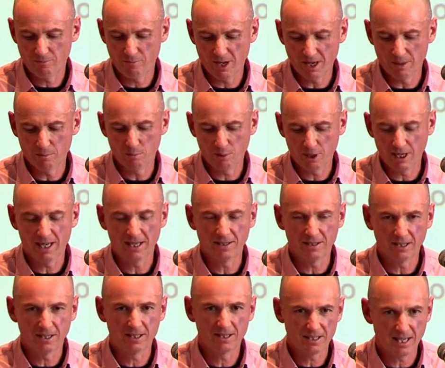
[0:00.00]
and played
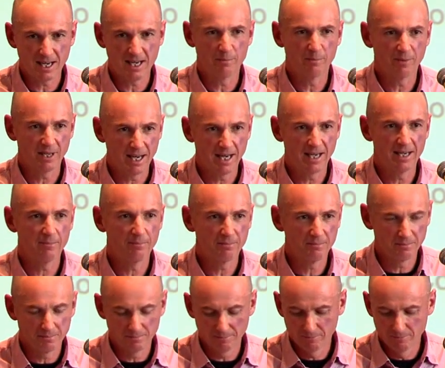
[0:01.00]
the same
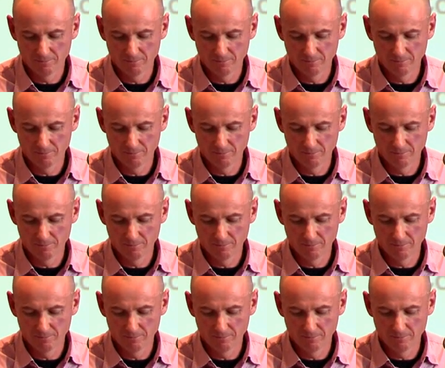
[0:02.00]
game.